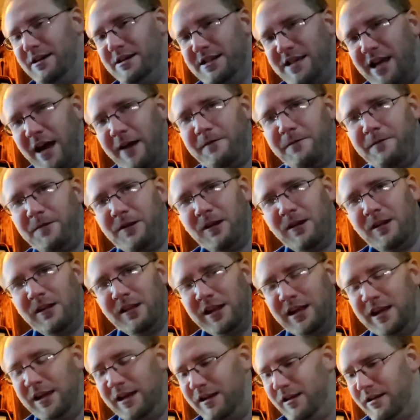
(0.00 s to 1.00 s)

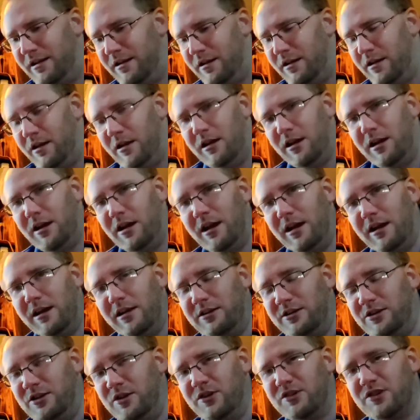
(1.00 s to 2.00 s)
definitely
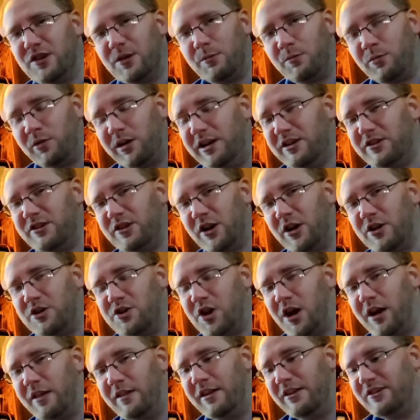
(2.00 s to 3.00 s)
do some research
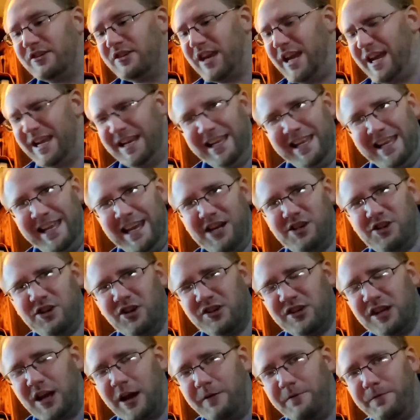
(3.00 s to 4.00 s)
on this and get
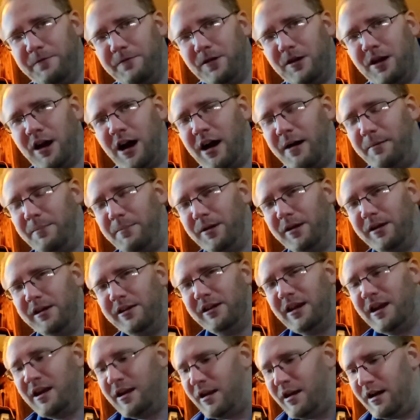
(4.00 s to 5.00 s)
yourself a copy.
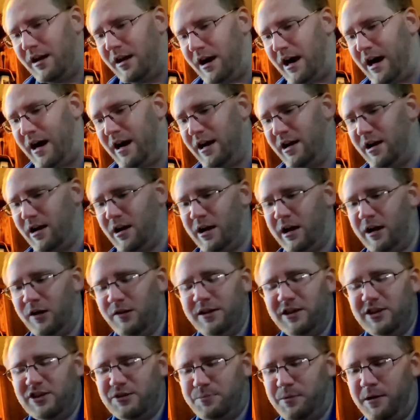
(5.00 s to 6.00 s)
I
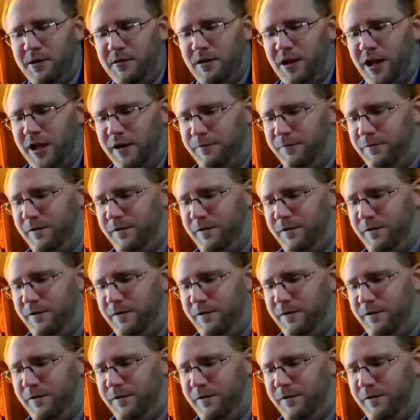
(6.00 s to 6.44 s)
only spent like